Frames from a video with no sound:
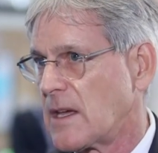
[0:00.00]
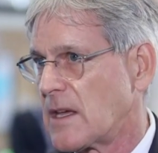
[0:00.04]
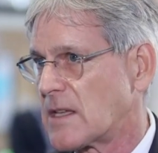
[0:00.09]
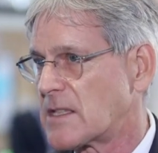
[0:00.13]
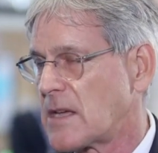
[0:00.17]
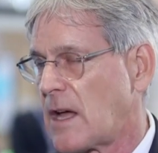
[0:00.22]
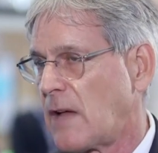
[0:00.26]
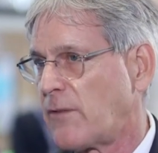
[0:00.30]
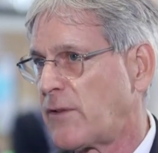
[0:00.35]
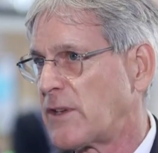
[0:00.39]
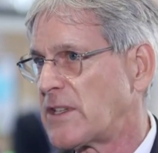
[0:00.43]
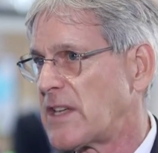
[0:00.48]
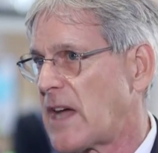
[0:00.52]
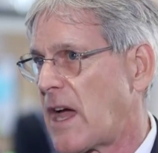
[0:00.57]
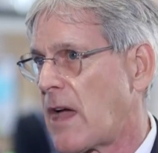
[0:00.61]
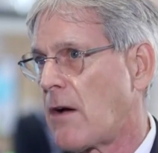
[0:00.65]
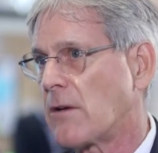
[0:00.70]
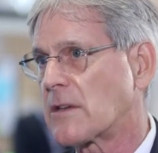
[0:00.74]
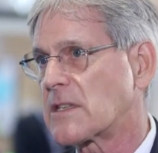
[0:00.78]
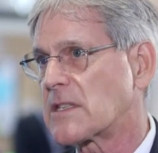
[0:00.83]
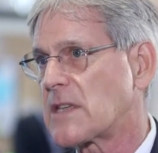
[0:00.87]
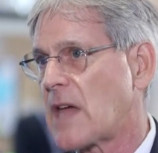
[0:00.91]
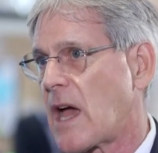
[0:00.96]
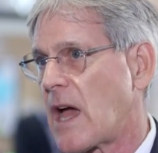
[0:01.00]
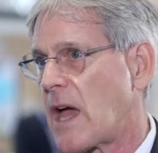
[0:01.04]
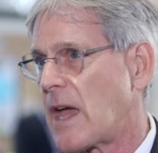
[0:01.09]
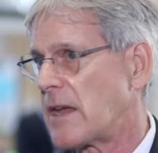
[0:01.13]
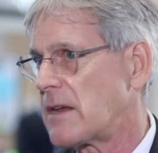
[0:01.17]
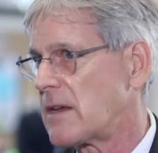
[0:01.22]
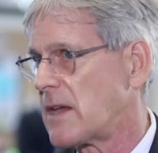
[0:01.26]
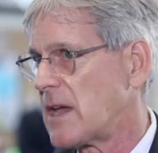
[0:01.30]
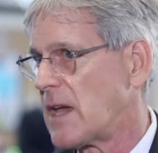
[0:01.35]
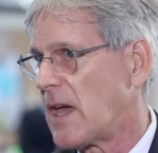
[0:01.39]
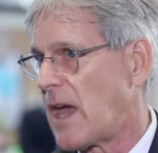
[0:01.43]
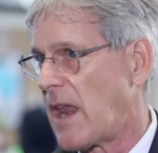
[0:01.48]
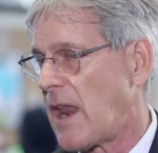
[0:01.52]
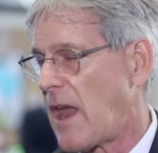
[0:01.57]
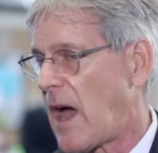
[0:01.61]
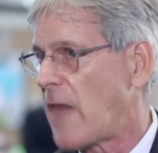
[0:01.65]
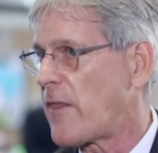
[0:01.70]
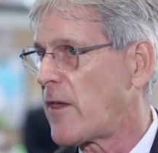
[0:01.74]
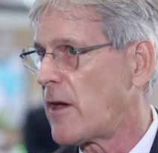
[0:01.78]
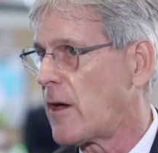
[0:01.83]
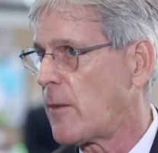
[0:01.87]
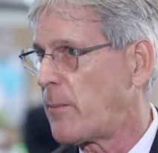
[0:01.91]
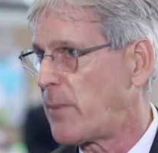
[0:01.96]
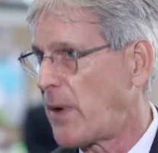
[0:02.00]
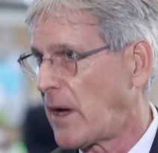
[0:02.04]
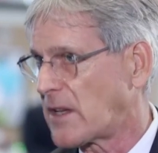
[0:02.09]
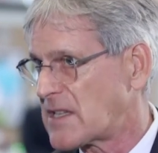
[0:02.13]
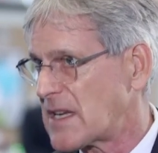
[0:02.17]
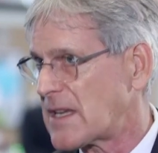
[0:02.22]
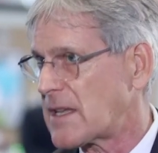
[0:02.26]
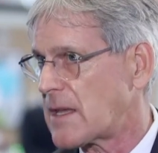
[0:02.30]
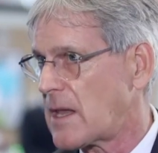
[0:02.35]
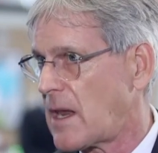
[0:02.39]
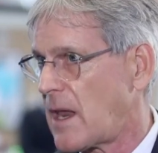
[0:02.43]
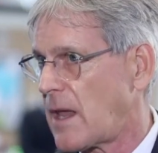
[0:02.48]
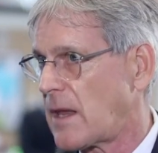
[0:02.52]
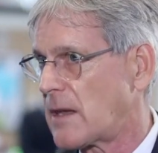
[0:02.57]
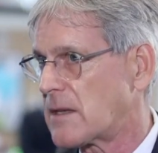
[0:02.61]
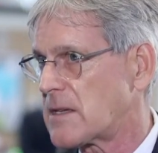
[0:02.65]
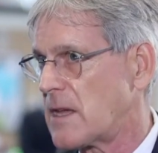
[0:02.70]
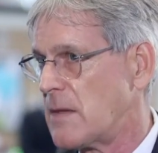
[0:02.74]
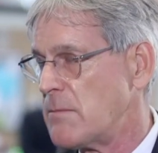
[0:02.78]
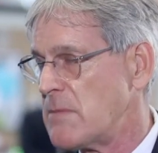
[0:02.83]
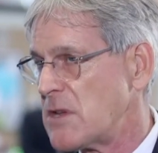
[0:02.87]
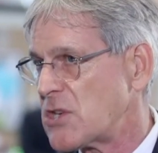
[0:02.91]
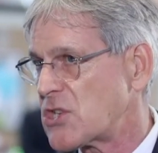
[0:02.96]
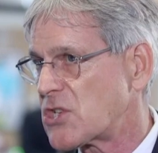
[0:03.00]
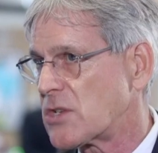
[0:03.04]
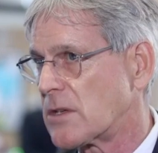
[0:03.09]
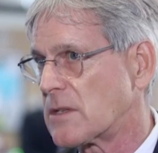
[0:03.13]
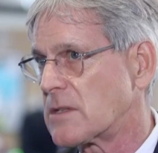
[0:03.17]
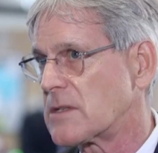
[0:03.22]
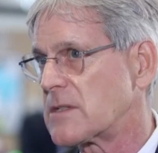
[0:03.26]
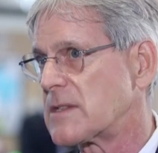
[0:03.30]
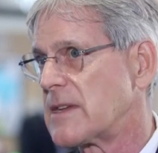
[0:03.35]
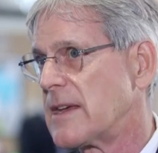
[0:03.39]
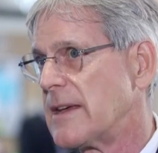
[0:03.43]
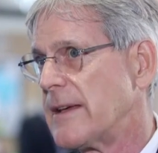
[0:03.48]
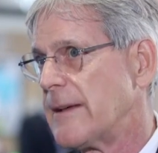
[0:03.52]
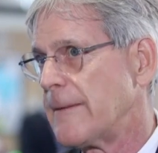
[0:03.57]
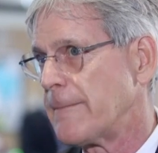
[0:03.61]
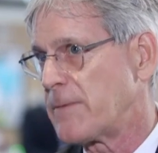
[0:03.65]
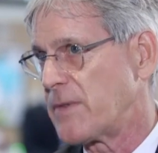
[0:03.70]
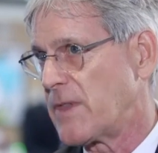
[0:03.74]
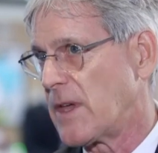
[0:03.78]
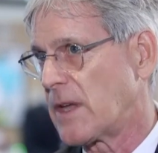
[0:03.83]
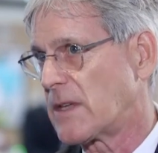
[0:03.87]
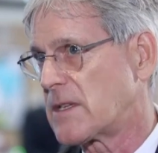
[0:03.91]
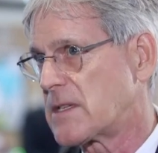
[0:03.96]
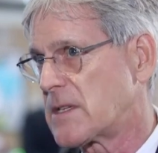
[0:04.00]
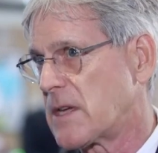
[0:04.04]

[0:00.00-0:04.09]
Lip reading: sulfur dioxide, and other particulate emissions that